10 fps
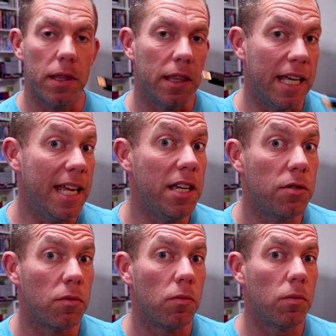These
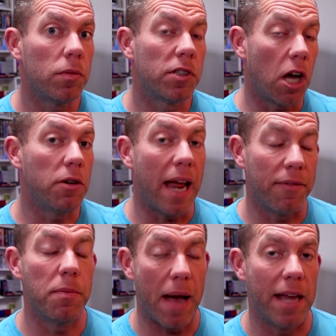don't have
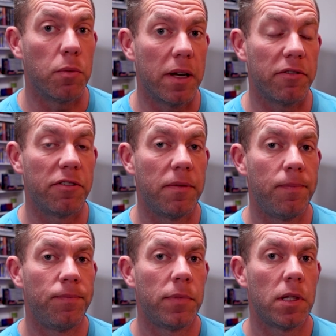the bandwidth
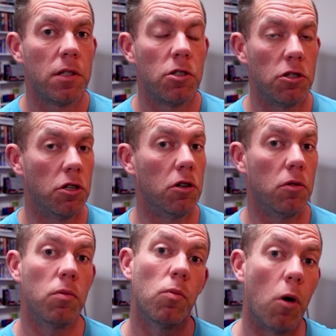to
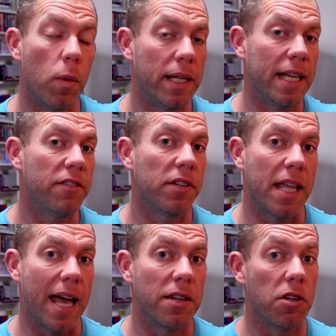do what we need for
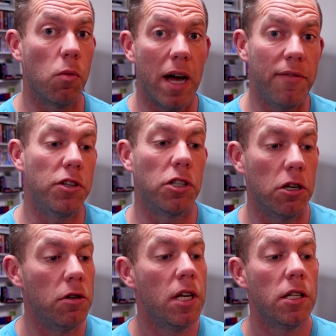that. So whatever you
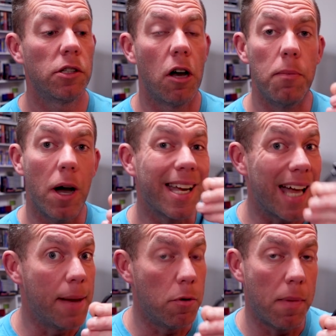do, don't buy a
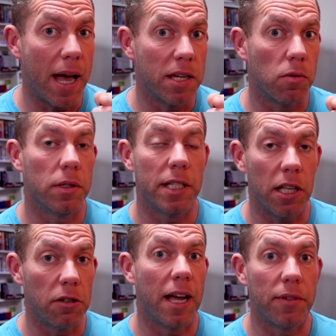Cable Matters one. They
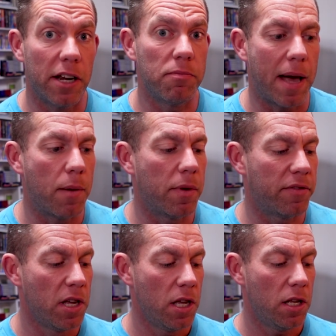don't have enough bandwidth.
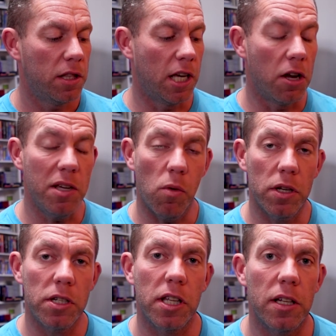The only
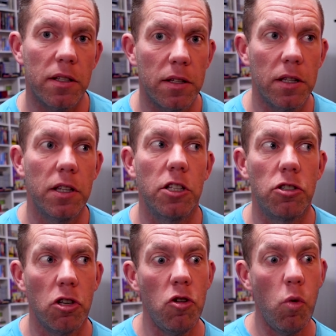ones that do